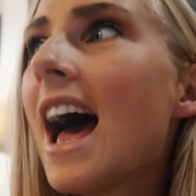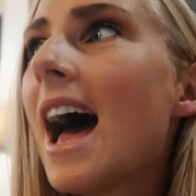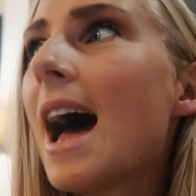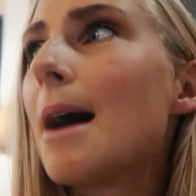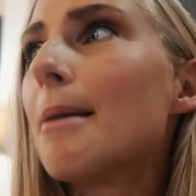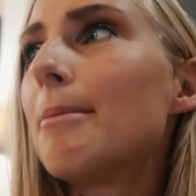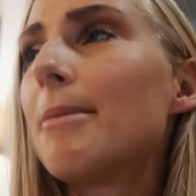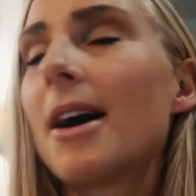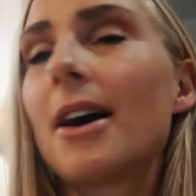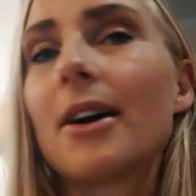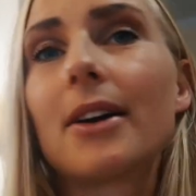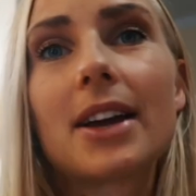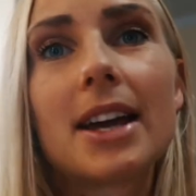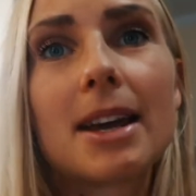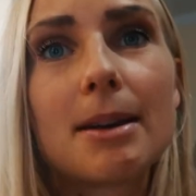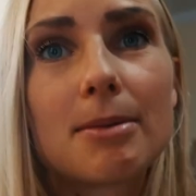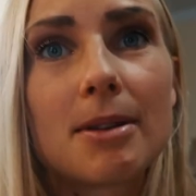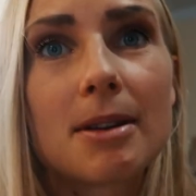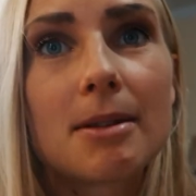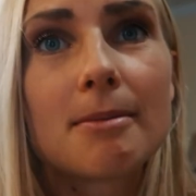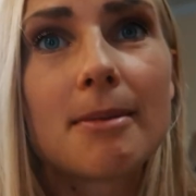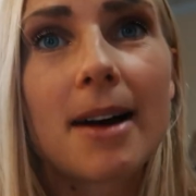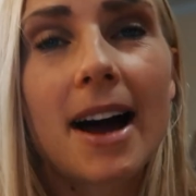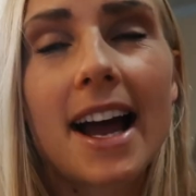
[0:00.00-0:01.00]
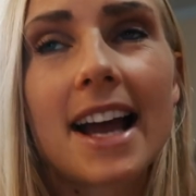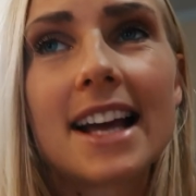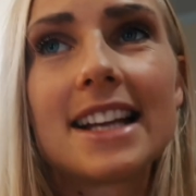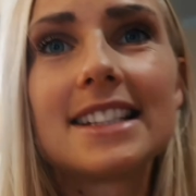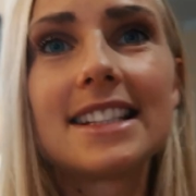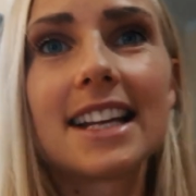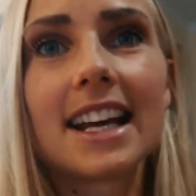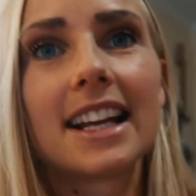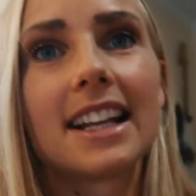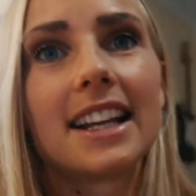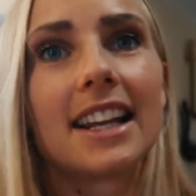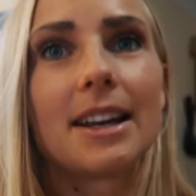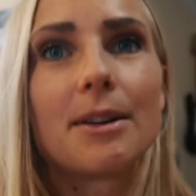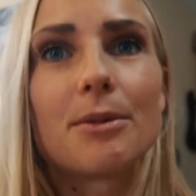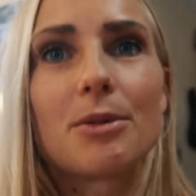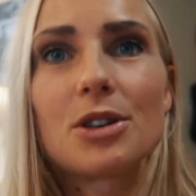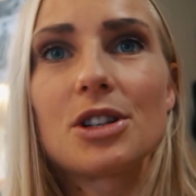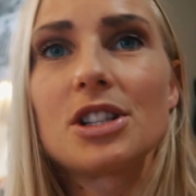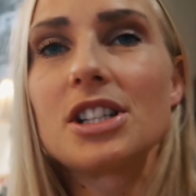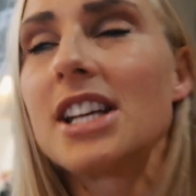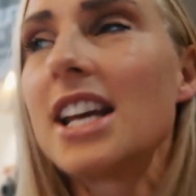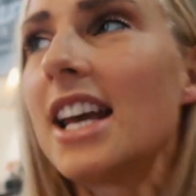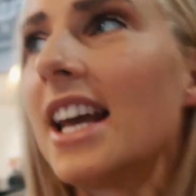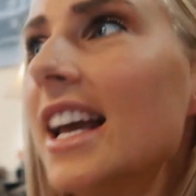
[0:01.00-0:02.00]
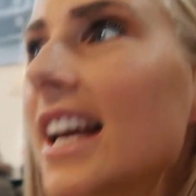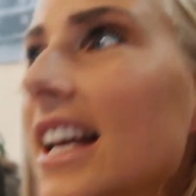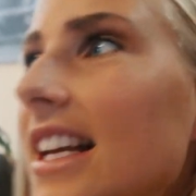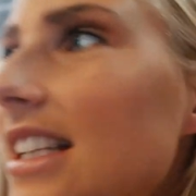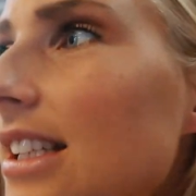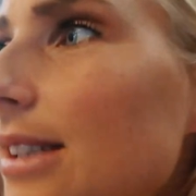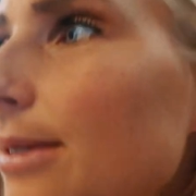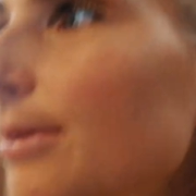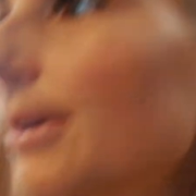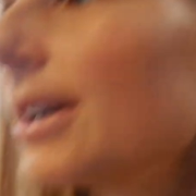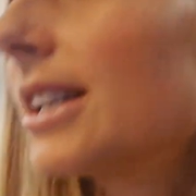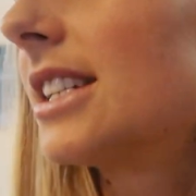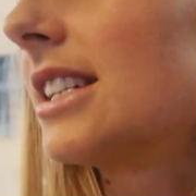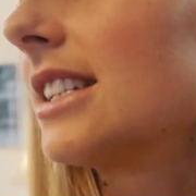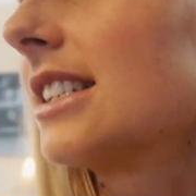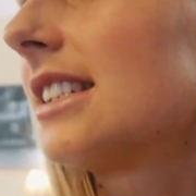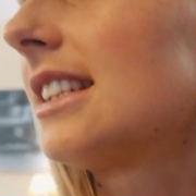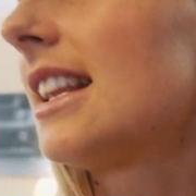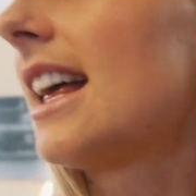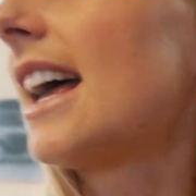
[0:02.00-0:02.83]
about keeping my daily routines, which is